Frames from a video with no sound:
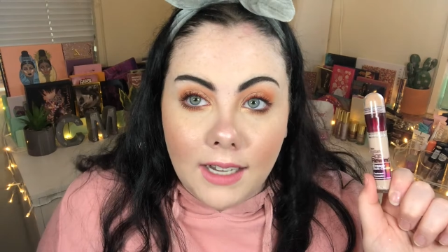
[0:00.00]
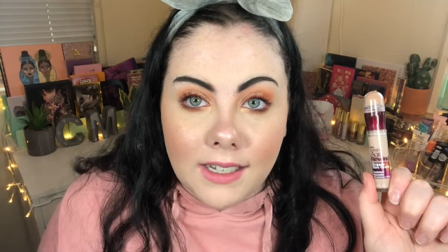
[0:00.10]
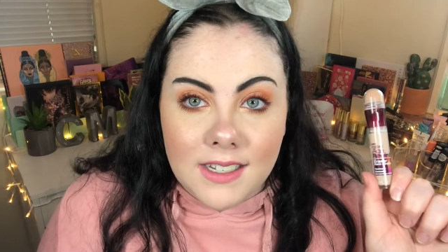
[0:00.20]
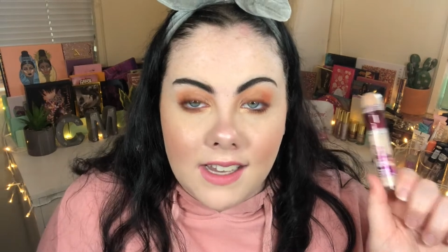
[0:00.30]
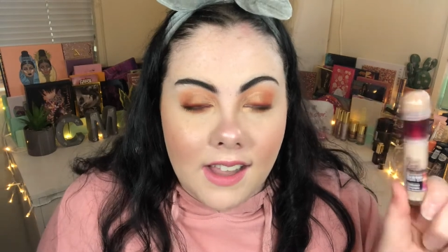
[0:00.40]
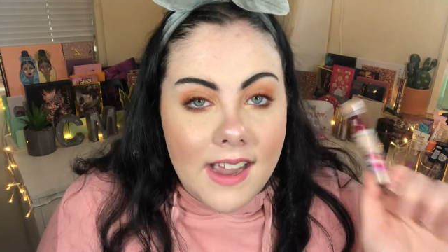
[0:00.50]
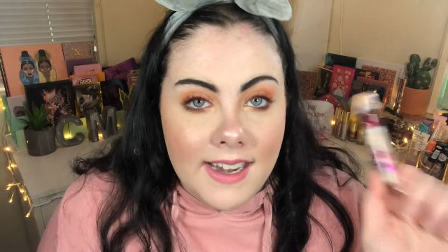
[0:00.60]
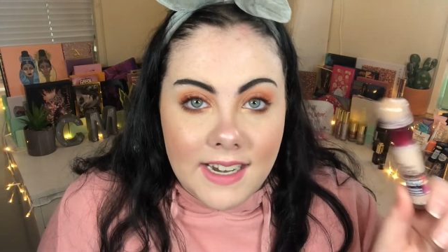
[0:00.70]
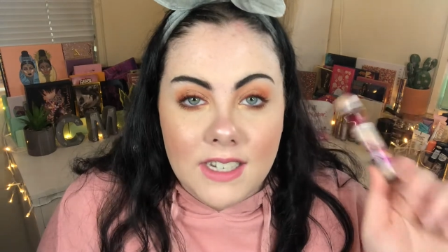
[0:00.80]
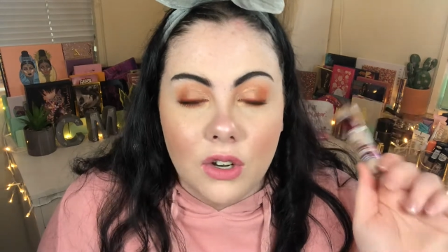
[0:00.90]
concealer.
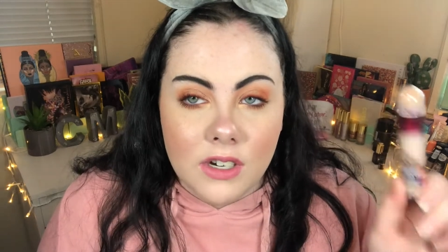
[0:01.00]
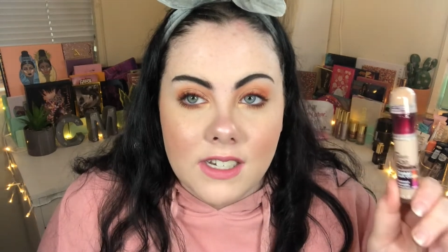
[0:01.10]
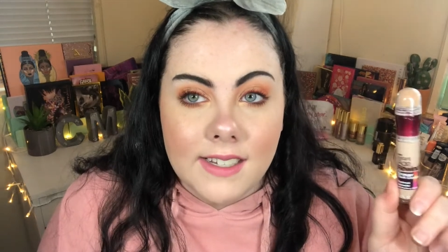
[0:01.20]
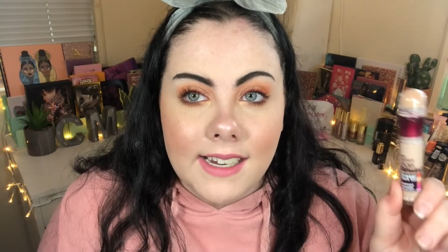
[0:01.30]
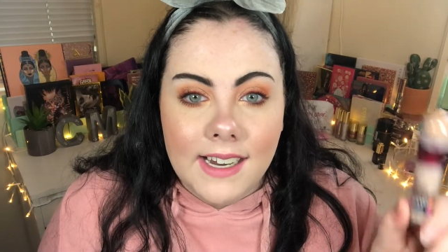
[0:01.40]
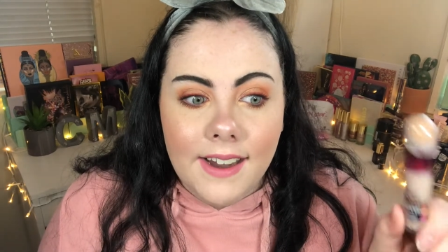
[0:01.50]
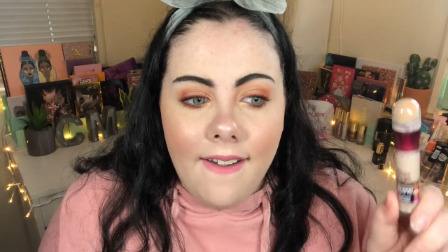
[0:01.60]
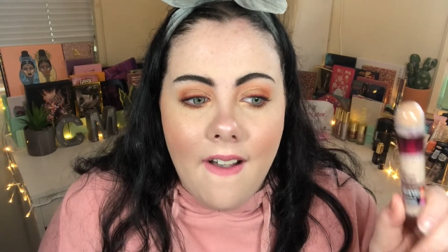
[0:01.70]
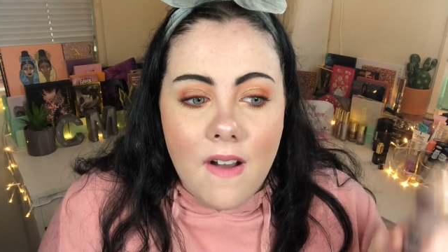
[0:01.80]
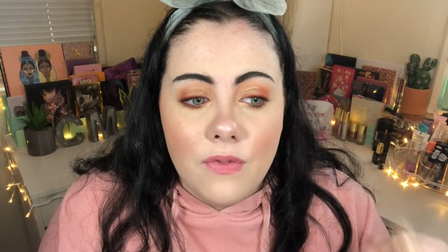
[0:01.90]
It is honestly
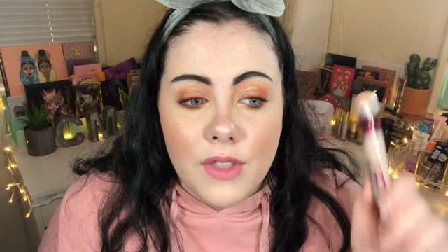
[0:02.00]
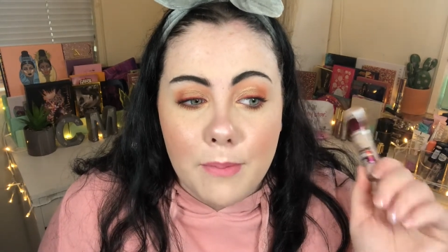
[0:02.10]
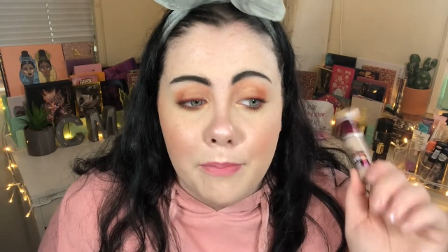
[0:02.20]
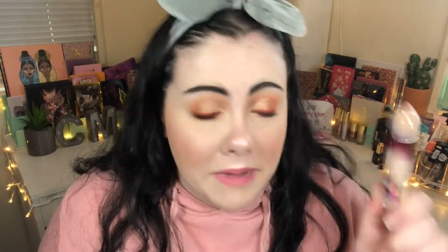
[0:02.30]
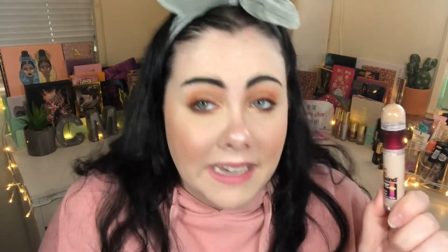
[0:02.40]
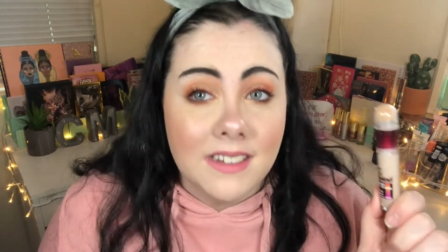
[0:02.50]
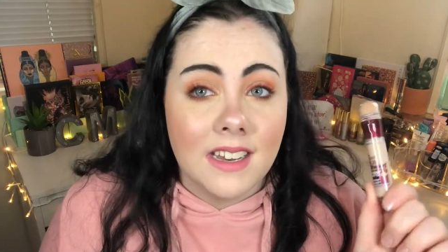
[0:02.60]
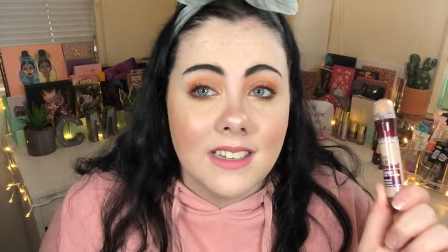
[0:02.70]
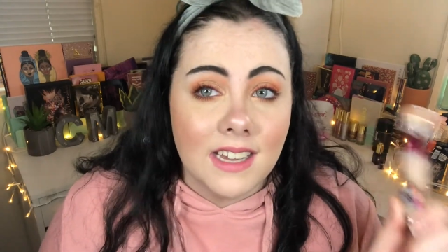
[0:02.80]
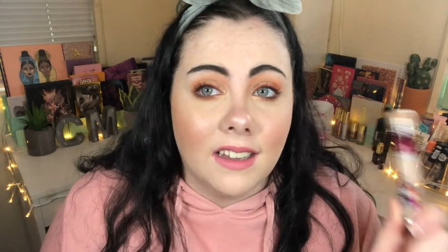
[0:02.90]
the best
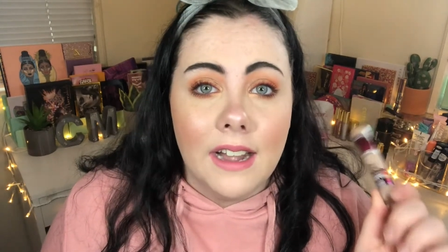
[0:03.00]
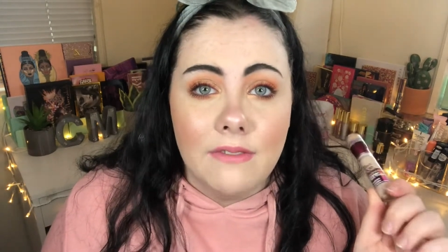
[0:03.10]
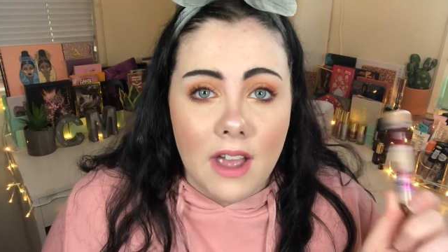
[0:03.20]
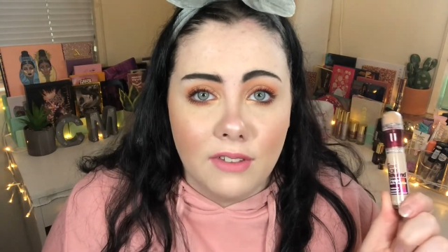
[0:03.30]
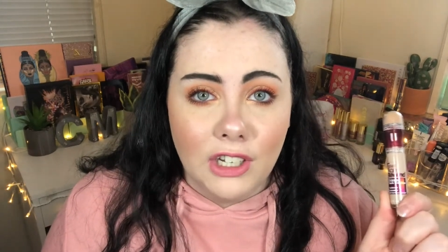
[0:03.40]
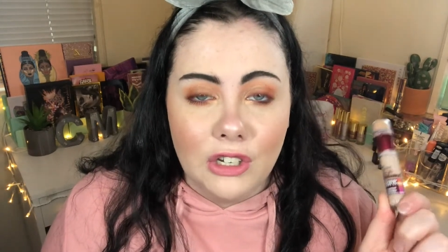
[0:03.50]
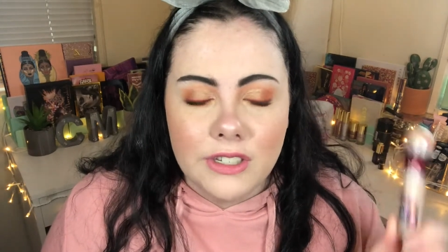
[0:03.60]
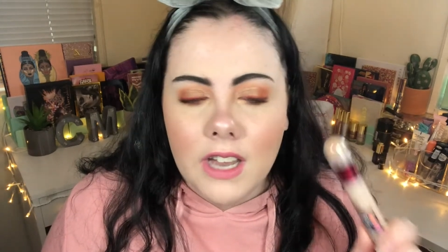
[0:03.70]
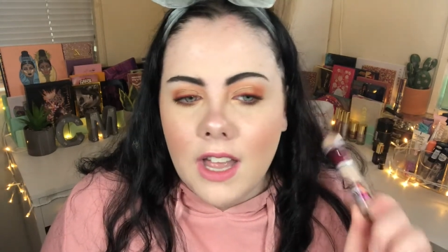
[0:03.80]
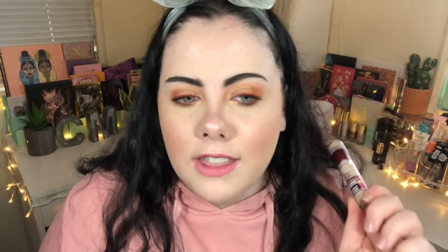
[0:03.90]
concealer I've ever used.